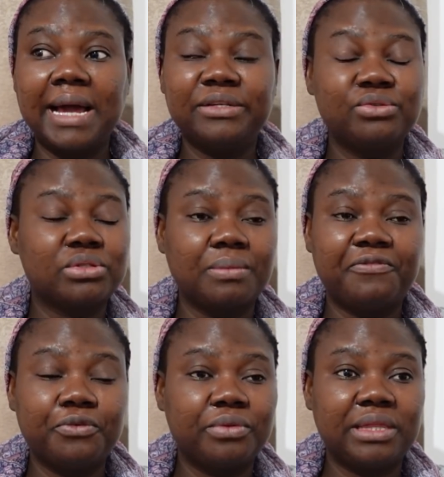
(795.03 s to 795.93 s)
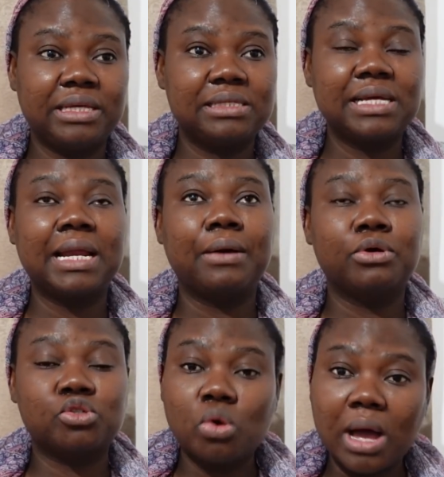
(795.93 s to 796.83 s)
I do some few things, and I
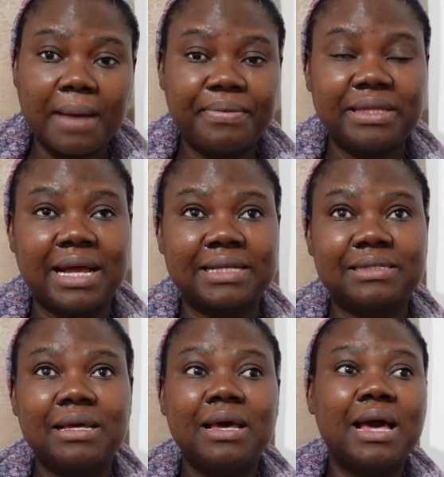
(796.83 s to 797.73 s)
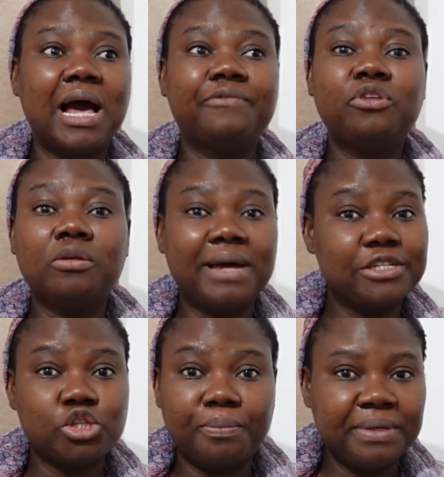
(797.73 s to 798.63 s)
was so happy that I've done my
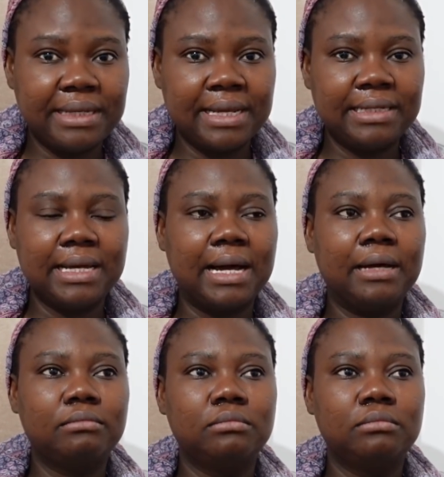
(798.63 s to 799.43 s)
shopping earlier.